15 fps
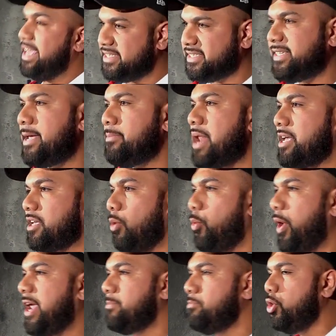Yeah, seemed like the
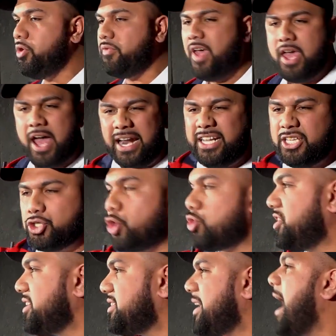way it moved. I only
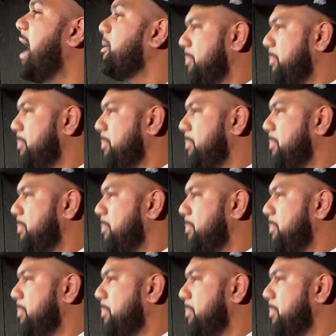took this car